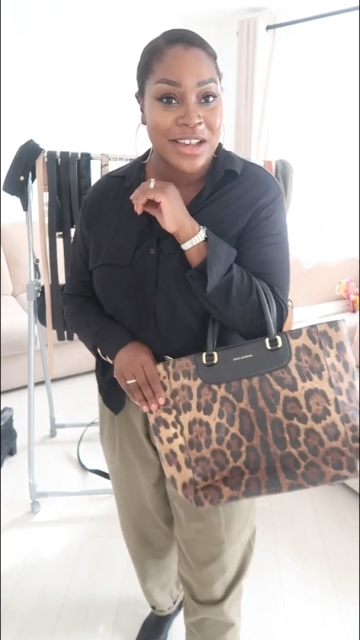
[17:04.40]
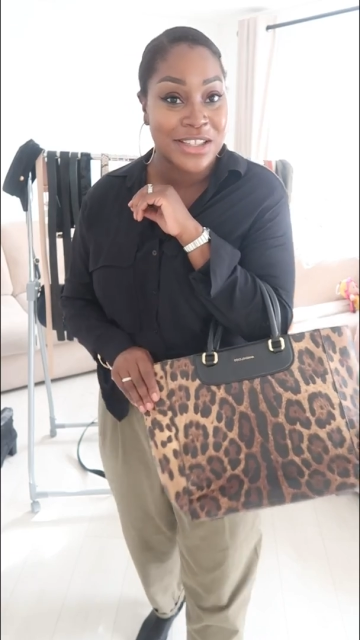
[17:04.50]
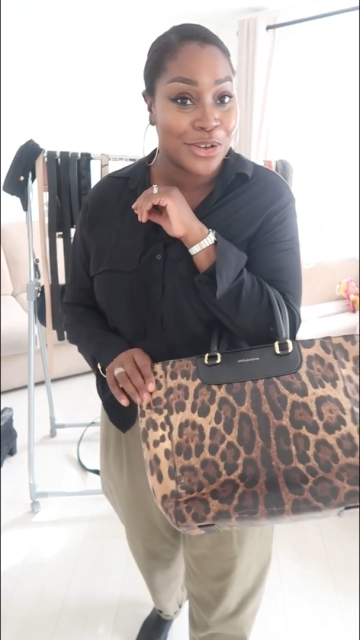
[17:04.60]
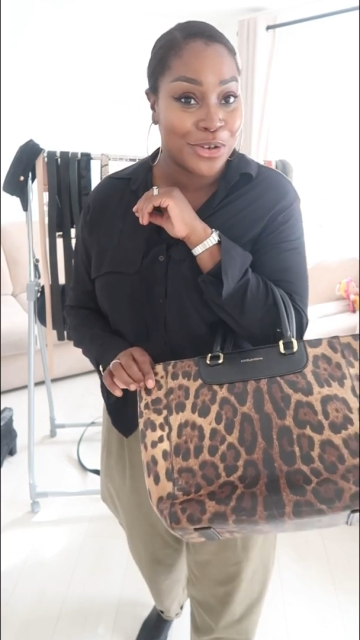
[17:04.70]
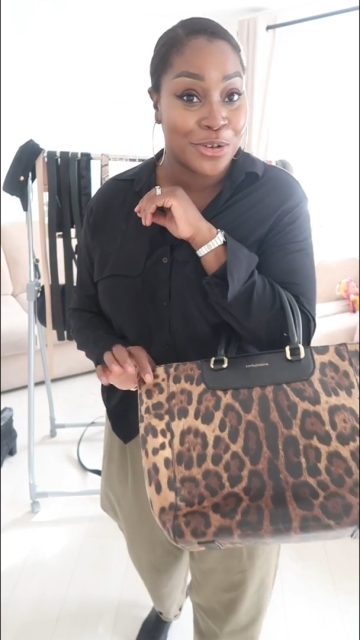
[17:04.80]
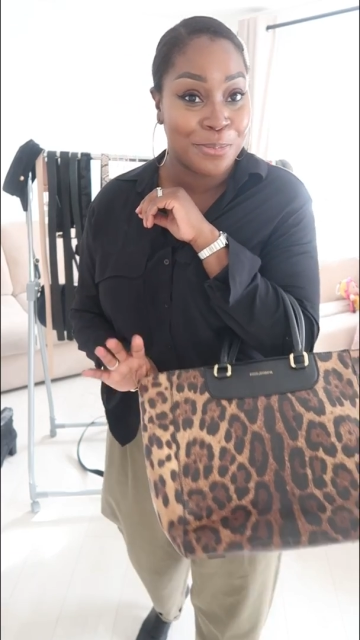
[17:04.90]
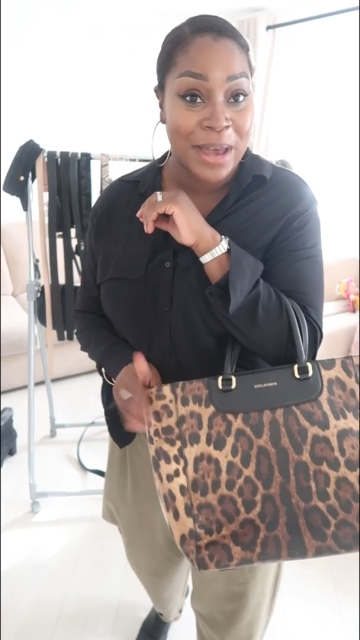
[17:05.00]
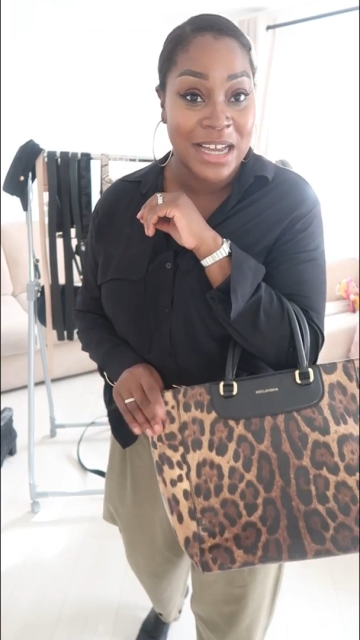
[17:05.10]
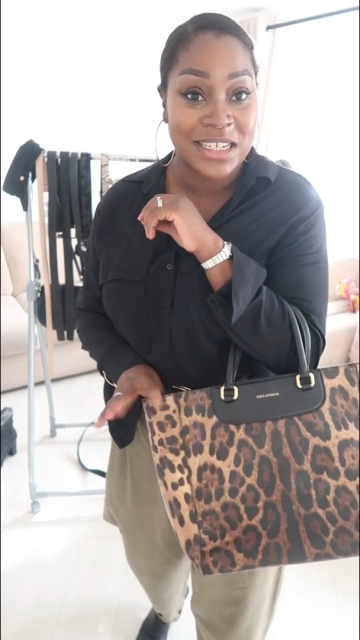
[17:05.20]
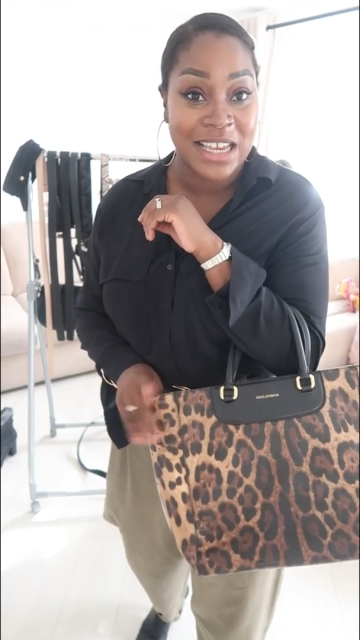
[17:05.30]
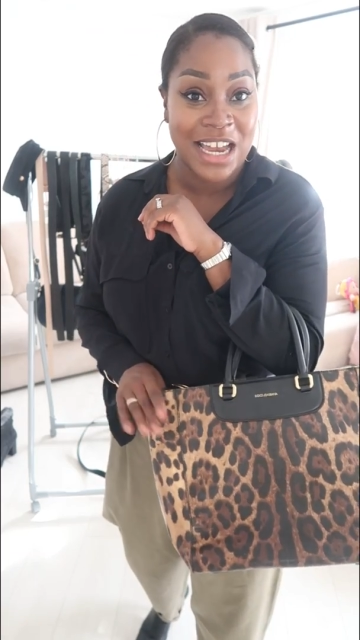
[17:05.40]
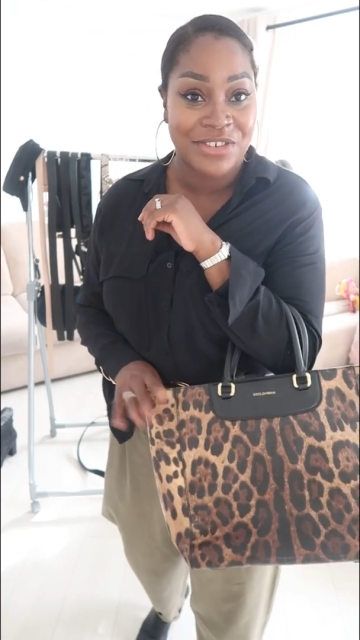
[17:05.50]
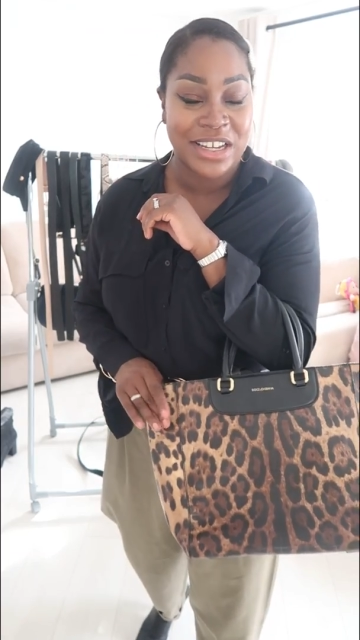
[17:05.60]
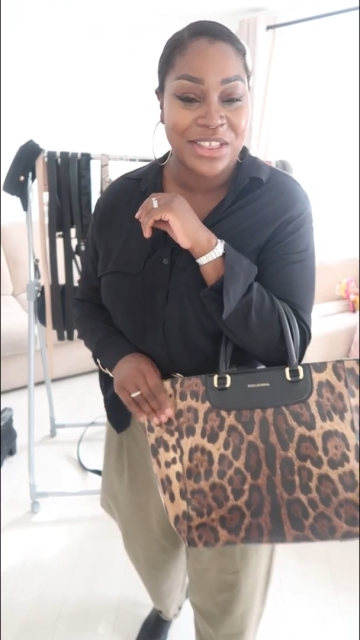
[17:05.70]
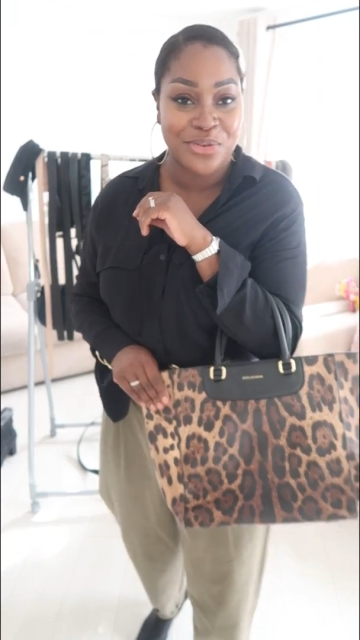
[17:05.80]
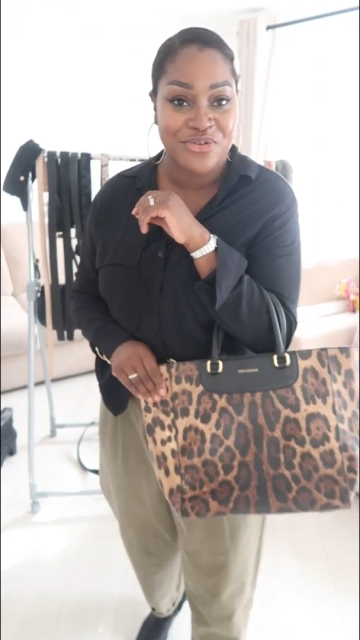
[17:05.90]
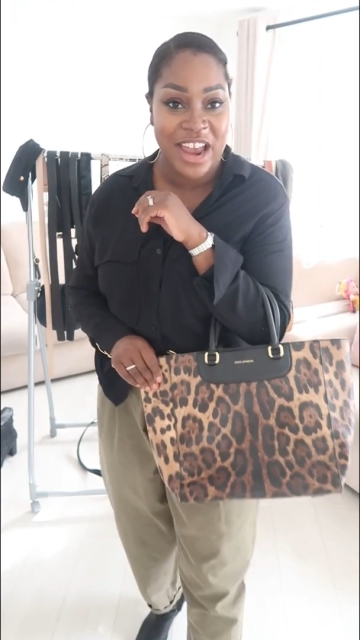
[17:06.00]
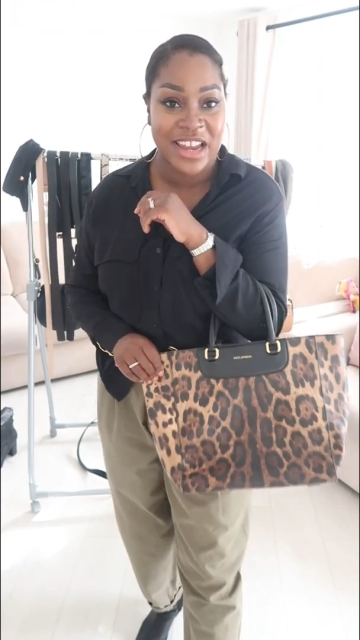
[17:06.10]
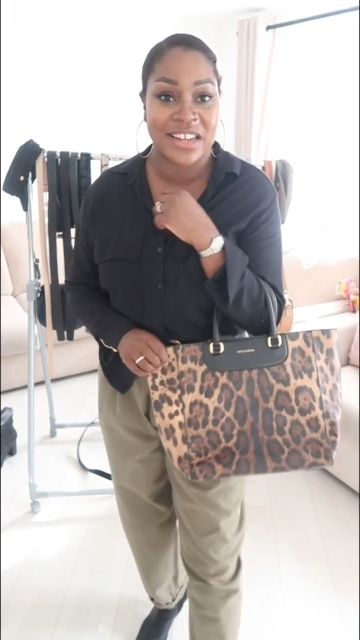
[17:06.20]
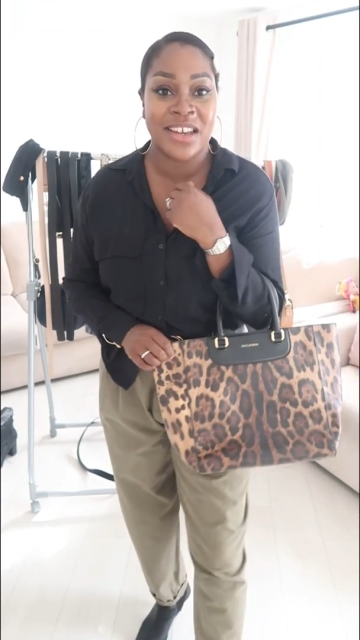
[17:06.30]
so it's a good bag to carry in the
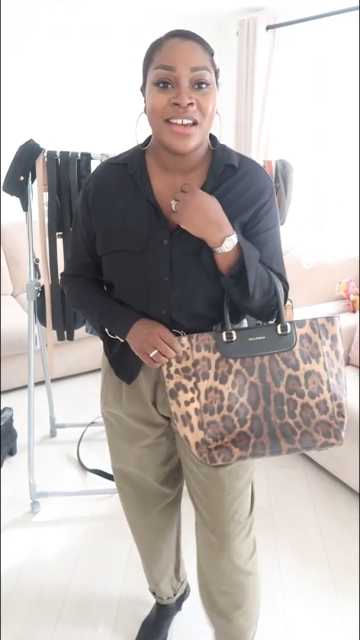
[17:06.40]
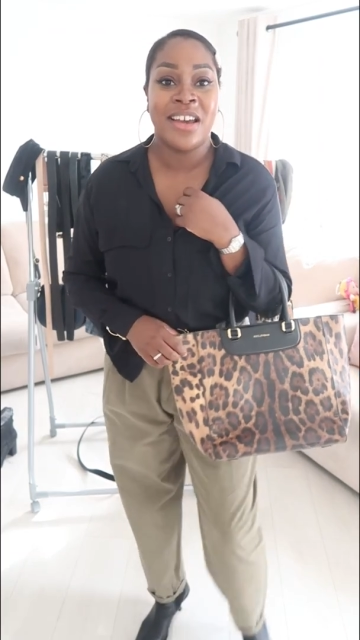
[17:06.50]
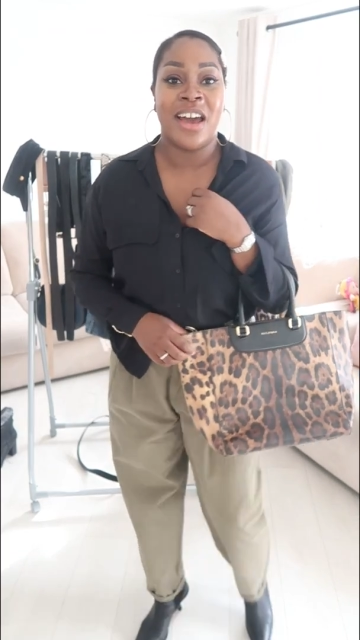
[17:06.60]
rain,